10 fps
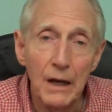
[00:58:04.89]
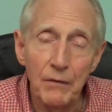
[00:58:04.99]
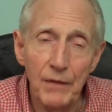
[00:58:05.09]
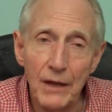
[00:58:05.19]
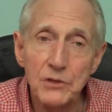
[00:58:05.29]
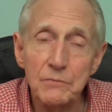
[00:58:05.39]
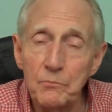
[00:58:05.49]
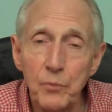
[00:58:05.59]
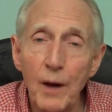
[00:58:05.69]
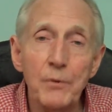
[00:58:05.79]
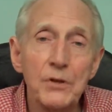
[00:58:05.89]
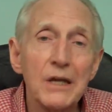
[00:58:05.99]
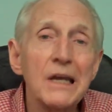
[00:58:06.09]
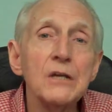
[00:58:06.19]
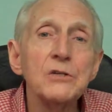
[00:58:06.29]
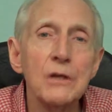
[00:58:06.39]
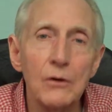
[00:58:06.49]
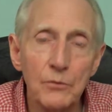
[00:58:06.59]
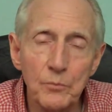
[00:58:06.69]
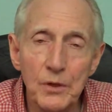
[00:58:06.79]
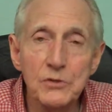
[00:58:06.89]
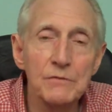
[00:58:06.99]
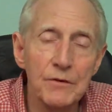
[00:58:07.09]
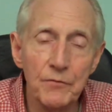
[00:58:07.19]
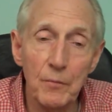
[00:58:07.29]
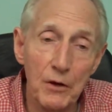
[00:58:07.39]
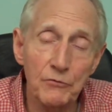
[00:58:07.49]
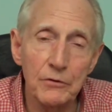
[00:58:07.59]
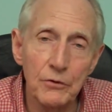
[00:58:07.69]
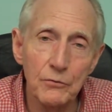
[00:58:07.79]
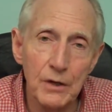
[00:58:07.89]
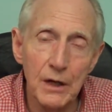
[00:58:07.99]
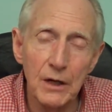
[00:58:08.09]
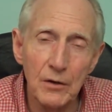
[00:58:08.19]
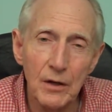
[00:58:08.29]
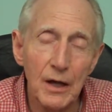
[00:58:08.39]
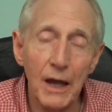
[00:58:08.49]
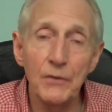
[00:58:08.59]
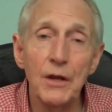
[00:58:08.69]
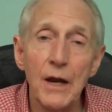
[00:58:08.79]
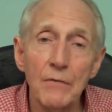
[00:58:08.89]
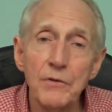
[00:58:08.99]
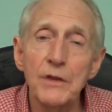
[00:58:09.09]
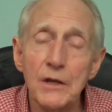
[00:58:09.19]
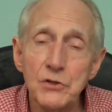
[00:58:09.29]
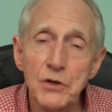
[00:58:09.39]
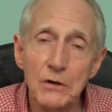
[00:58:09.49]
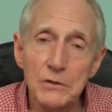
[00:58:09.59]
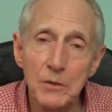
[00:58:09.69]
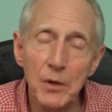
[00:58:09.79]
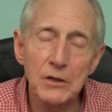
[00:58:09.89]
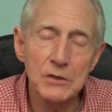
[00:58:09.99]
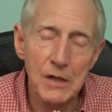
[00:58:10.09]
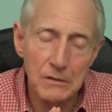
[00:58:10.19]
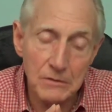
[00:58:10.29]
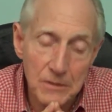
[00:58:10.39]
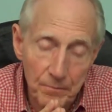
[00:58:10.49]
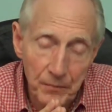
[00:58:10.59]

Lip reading: that's probably the keystone piece of information you need, and then everything starts to make sense.